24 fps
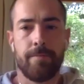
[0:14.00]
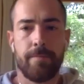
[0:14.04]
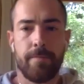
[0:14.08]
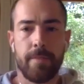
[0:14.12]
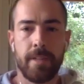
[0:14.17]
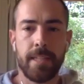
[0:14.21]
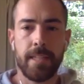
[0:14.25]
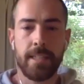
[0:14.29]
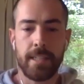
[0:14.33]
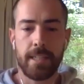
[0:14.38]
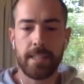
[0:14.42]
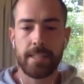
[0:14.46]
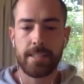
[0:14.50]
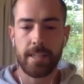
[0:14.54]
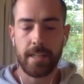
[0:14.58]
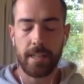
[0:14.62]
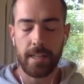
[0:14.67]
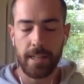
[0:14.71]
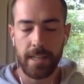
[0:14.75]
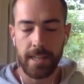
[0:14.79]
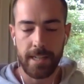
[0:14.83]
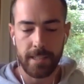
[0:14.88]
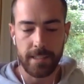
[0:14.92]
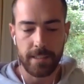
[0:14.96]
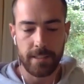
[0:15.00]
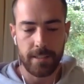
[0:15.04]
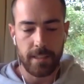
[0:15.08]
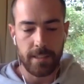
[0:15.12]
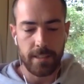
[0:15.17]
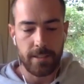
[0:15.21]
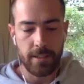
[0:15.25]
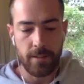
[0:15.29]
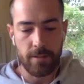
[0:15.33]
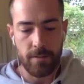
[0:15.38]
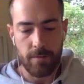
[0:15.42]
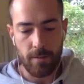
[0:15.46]
It's
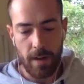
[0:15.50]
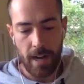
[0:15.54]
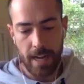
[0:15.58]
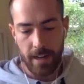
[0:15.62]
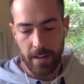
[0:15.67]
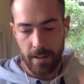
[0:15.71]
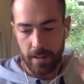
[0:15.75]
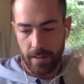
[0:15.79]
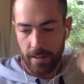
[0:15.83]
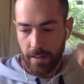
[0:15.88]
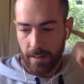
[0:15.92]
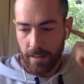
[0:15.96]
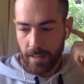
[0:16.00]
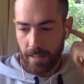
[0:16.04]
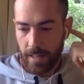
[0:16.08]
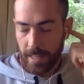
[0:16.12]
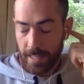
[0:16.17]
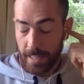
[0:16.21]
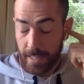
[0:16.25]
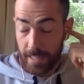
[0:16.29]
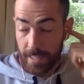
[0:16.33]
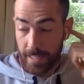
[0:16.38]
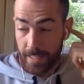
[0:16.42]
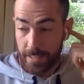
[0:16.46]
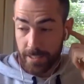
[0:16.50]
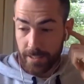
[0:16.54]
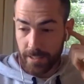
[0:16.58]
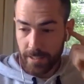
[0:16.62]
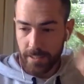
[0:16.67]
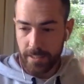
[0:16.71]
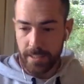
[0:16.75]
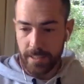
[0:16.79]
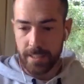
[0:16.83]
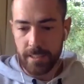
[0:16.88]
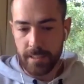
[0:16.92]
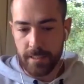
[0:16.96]
a great,
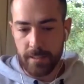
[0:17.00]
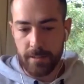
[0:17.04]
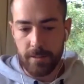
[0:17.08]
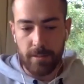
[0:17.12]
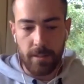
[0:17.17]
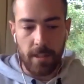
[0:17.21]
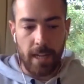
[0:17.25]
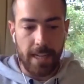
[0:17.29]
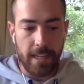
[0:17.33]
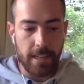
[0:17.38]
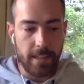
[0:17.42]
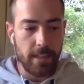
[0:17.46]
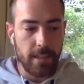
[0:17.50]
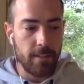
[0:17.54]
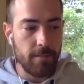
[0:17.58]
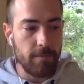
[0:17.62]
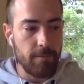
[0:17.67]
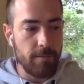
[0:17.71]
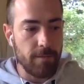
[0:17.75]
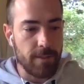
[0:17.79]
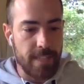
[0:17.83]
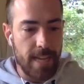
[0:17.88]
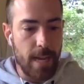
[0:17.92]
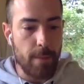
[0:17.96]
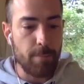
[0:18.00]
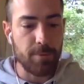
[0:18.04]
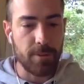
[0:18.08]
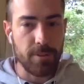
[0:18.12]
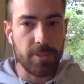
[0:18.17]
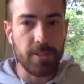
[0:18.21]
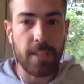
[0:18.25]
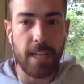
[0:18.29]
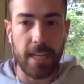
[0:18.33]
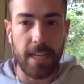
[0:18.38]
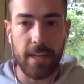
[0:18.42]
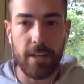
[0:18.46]
this is like depth
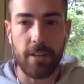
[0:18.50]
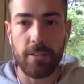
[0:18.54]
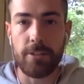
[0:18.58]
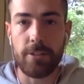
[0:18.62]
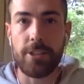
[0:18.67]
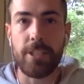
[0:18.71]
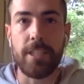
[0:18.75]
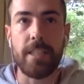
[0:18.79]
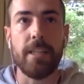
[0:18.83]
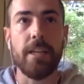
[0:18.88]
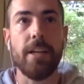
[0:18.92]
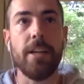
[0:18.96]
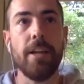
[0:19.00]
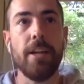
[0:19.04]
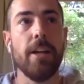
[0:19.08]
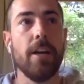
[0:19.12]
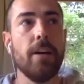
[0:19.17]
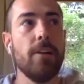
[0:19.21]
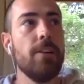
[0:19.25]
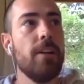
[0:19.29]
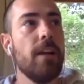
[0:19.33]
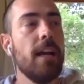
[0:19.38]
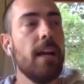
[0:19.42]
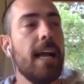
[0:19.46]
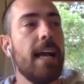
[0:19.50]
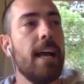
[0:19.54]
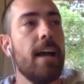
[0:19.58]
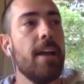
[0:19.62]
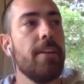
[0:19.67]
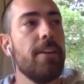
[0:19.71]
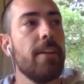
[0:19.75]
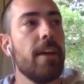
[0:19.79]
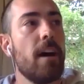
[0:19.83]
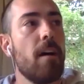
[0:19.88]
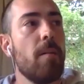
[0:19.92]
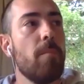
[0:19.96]
psychology, you know,
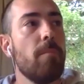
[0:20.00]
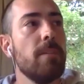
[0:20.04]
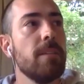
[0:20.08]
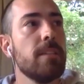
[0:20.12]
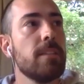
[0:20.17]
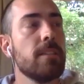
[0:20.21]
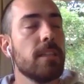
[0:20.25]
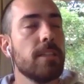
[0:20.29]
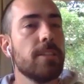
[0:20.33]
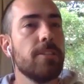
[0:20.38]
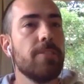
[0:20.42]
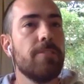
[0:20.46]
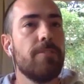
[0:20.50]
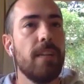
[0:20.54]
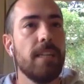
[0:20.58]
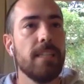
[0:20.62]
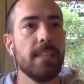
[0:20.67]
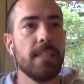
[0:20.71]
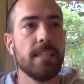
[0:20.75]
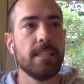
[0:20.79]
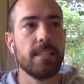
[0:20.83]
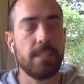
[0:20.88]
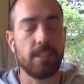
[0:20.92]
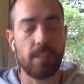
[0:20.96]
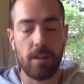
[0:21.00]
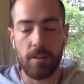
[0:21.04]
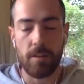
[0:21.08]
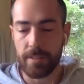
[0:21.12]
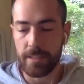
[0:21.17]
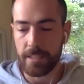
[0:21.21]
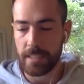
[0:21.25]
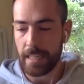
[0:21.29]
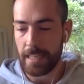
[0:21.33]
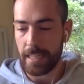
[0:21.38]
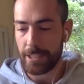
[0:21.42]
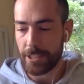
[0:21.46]
and it's such a fantastic
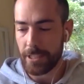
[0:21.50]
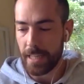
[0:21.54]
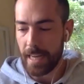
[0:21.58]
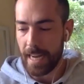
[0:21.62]
conversation.